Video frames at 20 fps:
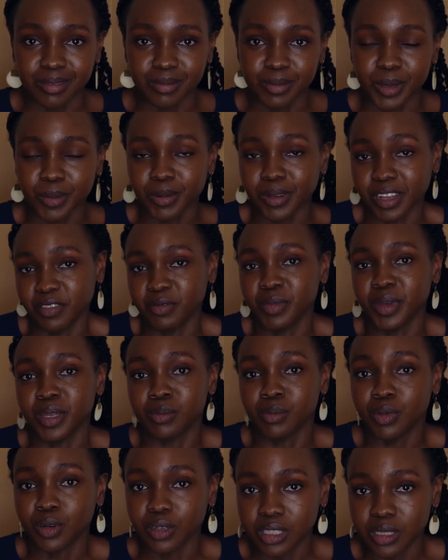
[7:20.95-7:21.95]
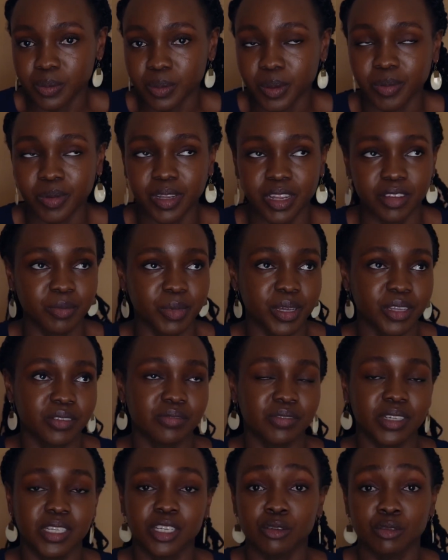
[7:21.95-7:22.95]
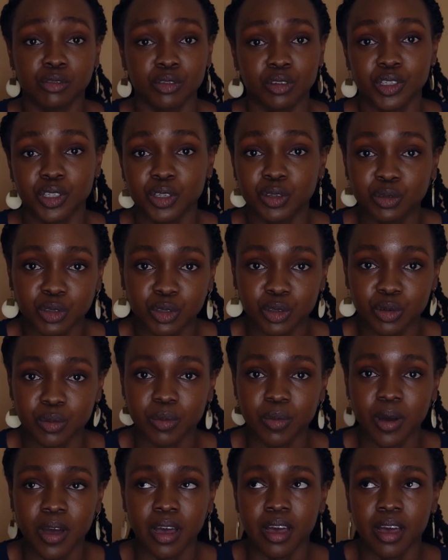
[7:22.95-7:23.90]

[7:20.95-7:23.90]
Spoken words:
People have made books. People have made videos on YouTube,